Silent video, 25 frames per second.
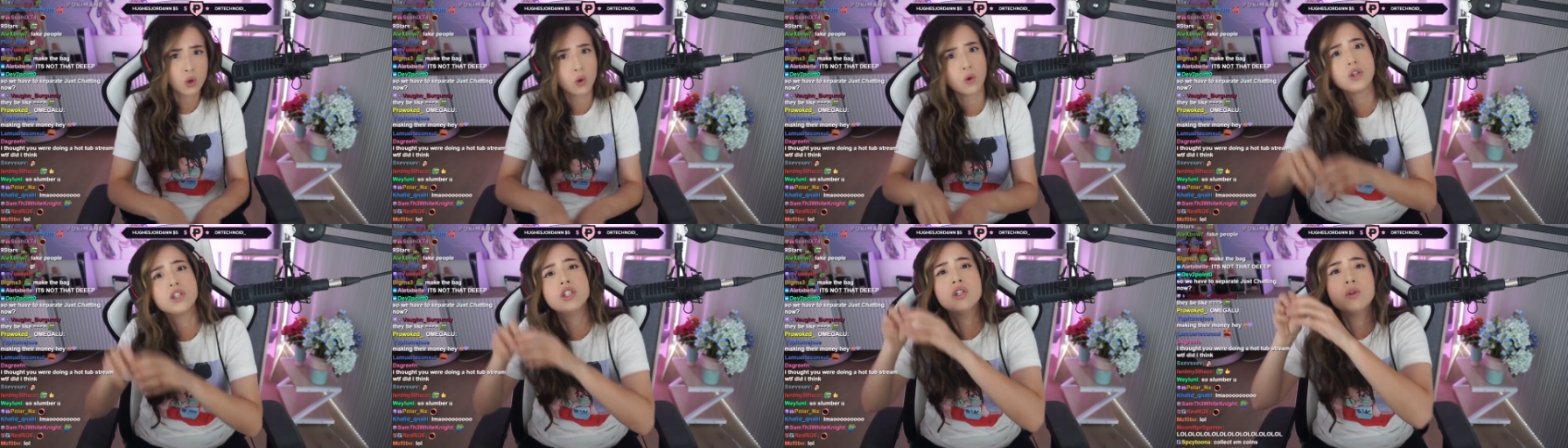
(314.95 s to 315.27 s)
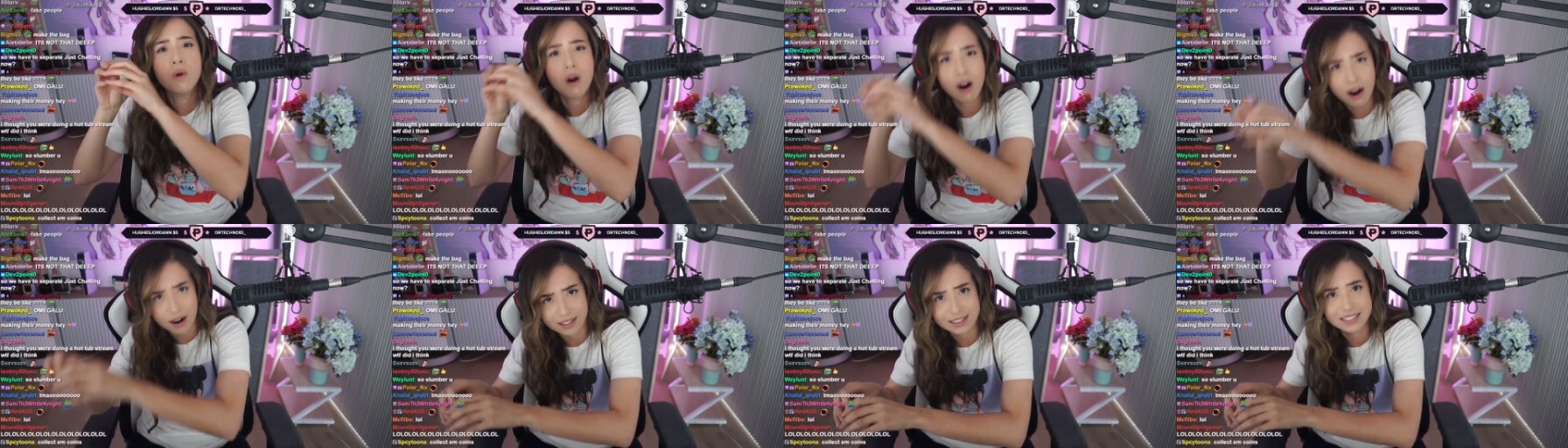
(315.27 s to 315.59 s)
or
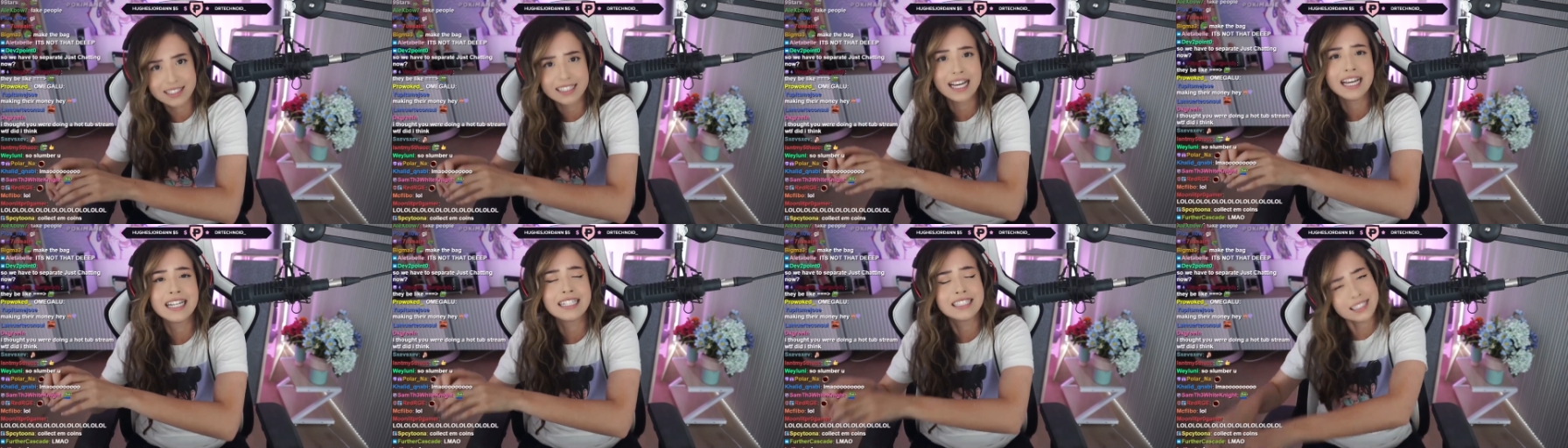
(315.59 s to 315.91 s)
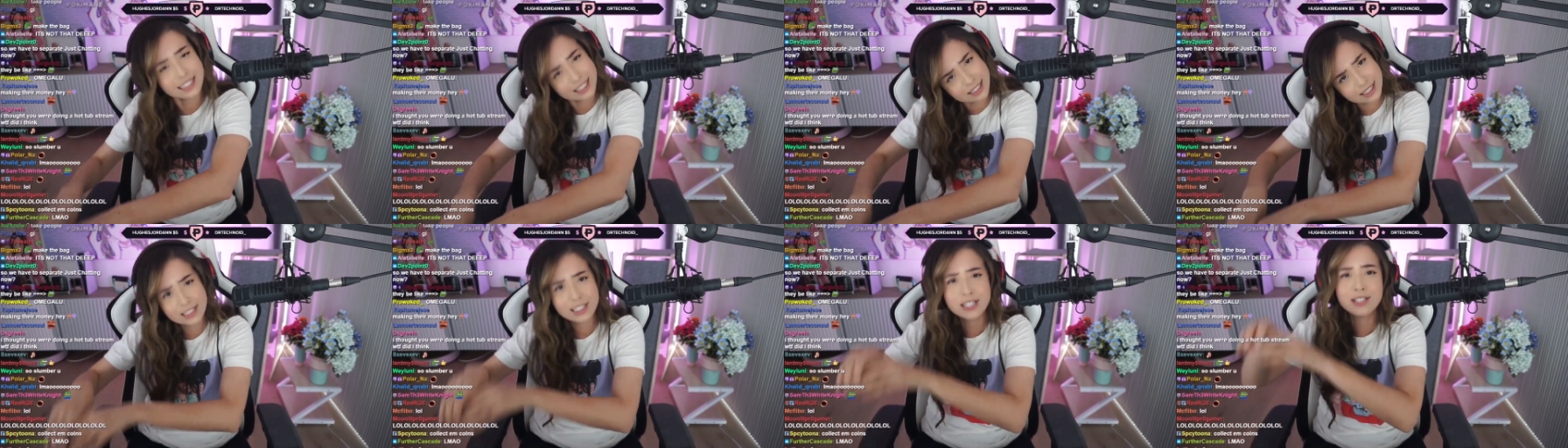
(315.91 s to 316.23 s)
you are
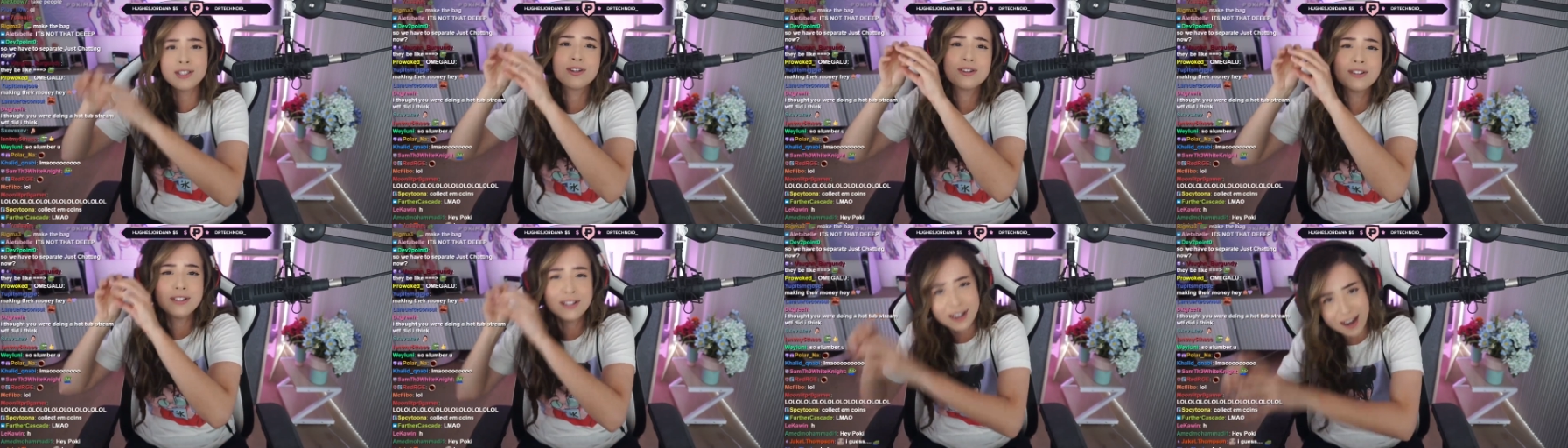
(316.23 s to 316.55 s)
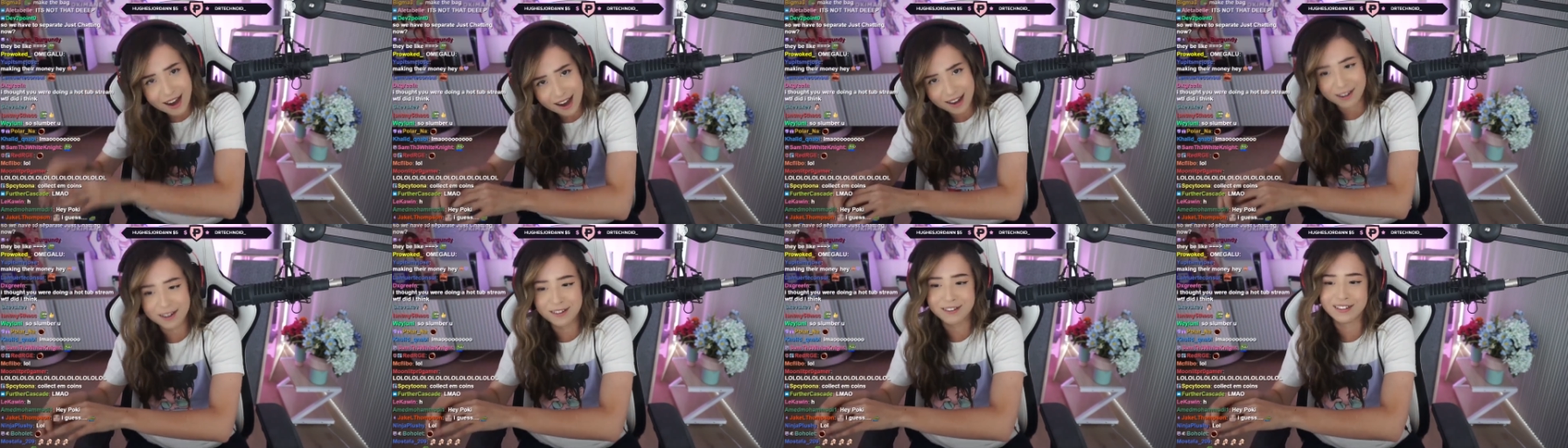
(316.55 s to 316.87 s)
sexist and
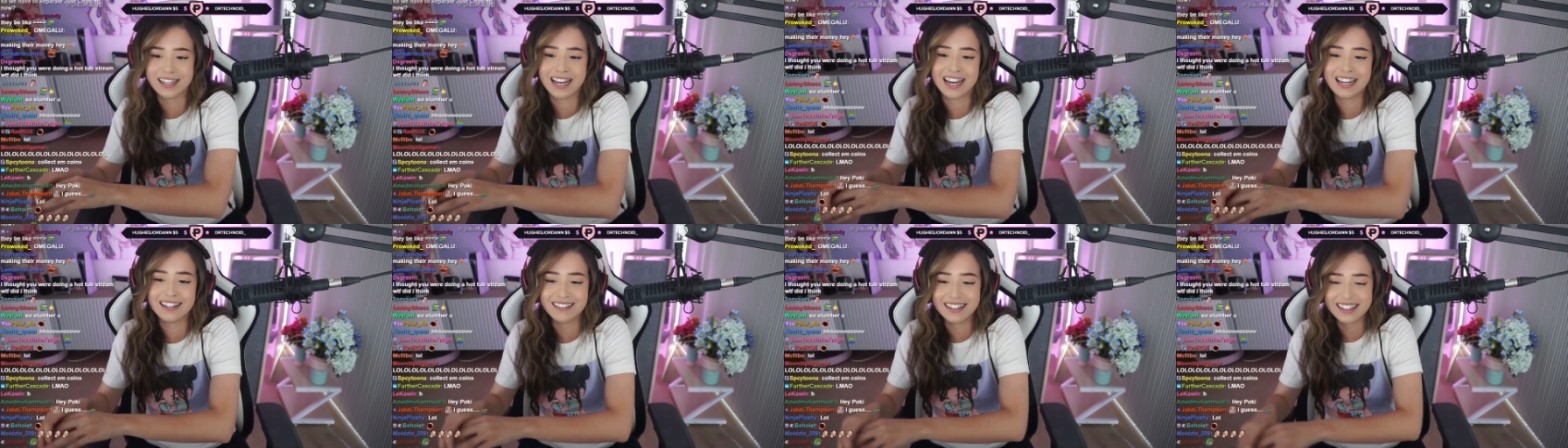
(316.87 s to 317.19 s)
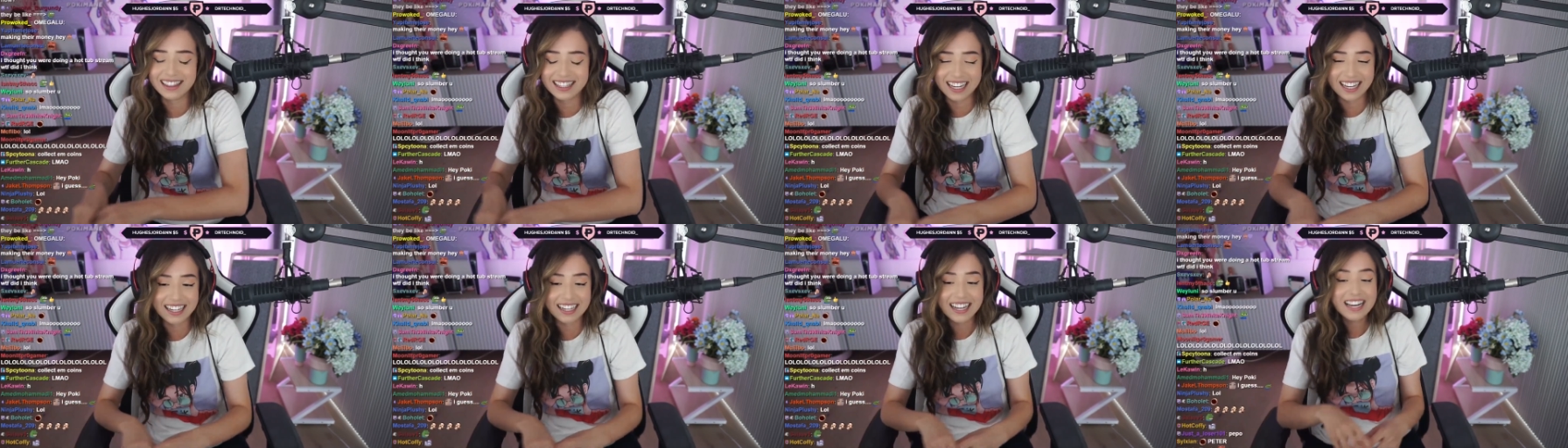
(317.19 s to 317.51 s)
you're not okay
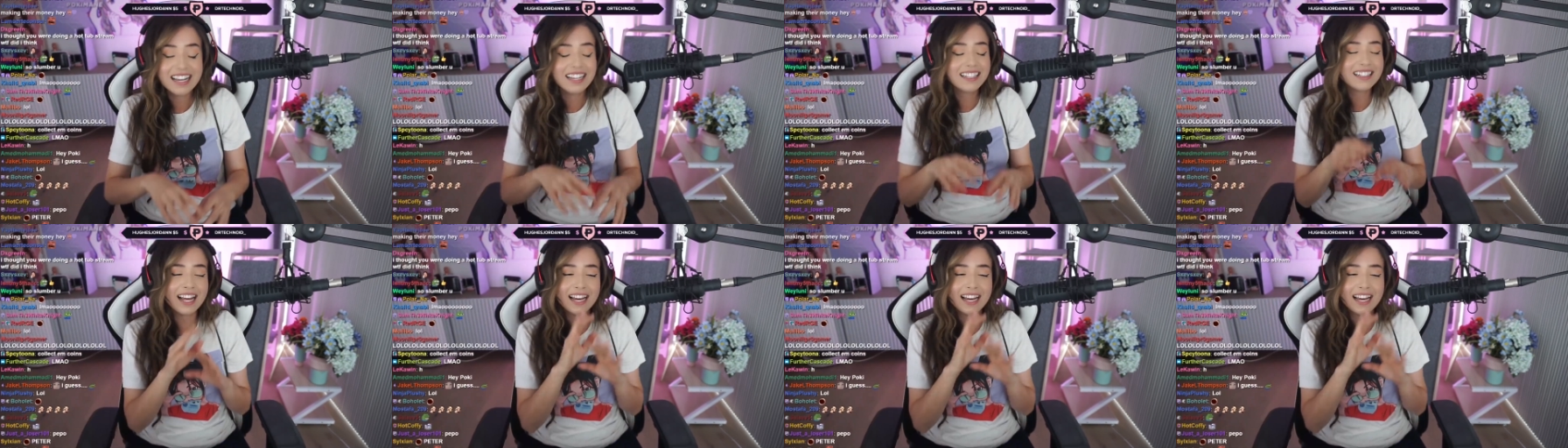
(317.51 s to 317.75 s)
with it.